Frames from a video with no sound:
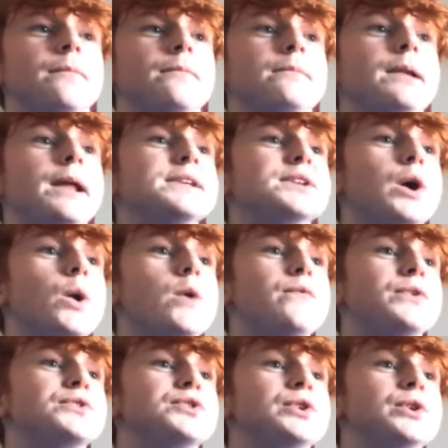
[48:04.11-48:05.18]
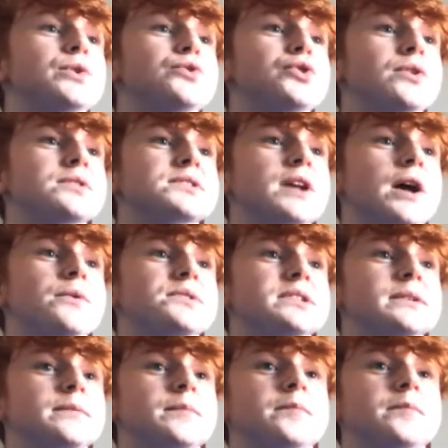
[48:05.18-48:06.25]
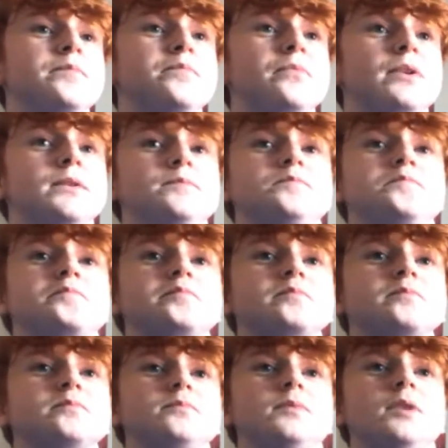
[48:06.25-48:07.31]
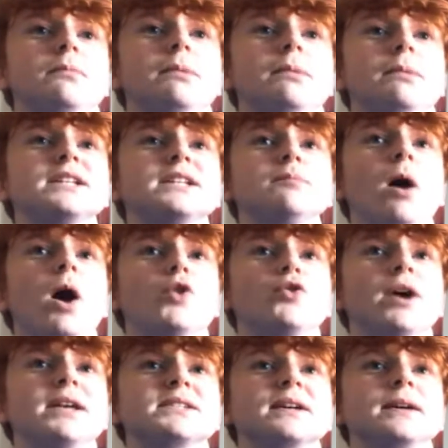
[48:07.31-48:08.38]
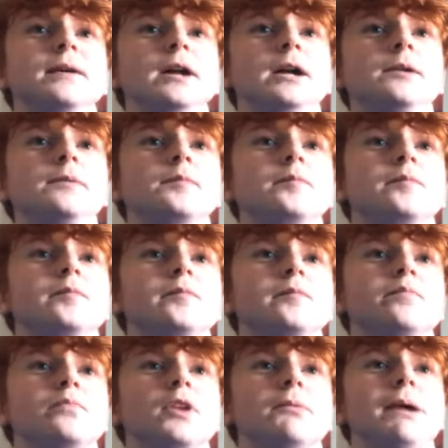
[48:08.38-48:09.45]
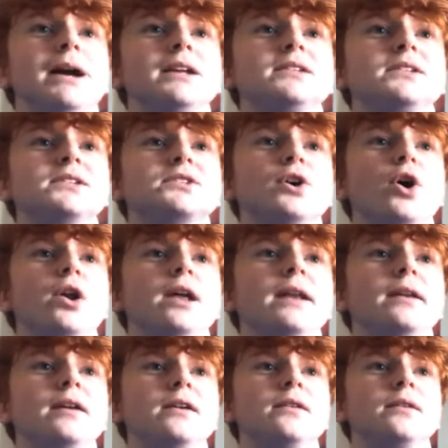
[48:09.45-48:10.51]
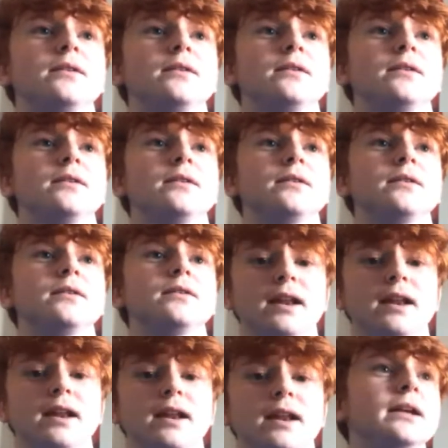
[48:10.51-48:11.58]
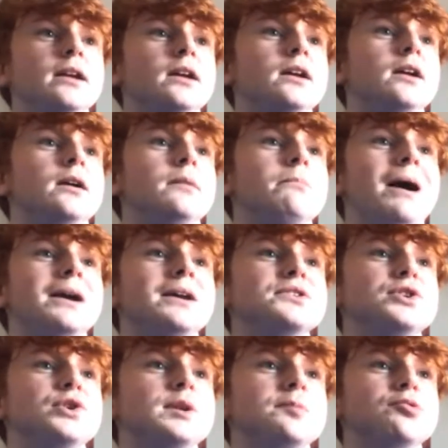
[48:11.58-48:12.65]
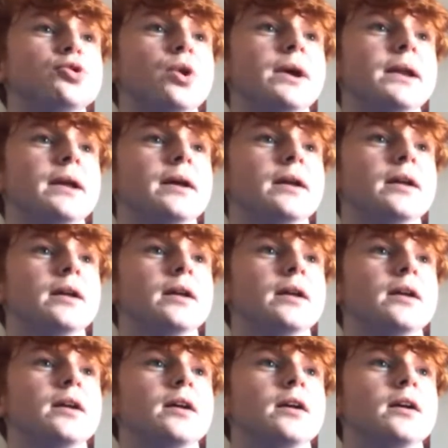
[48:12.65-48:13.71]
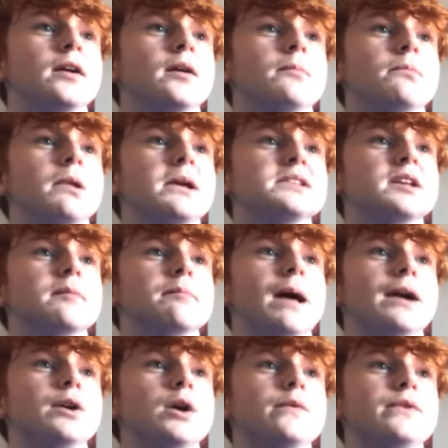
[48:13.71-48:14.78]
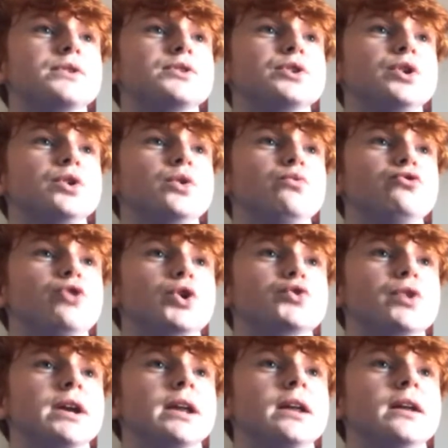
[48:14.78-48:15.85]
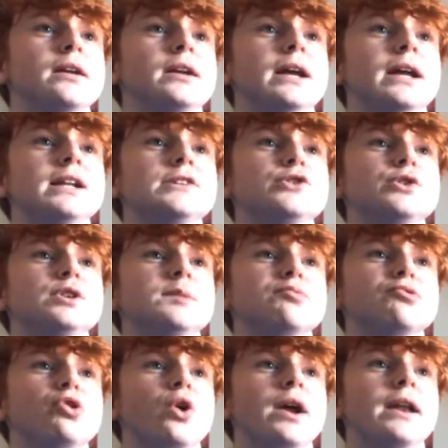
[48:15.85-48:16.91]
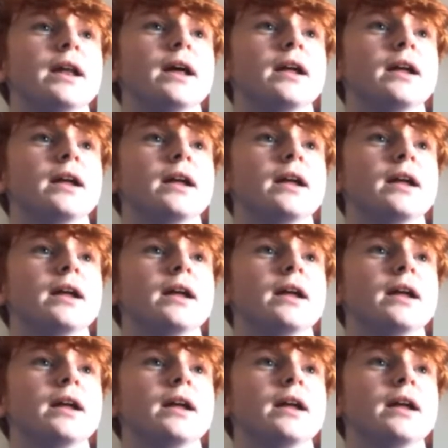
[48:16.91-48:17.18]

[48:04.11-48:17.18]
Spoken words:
Plays that over to John Stones. Back into Mahrez. Back into Sterling. Looking to get it away. Back into De Bruyne. Plays it back over to Rodri. Into De Bruyne.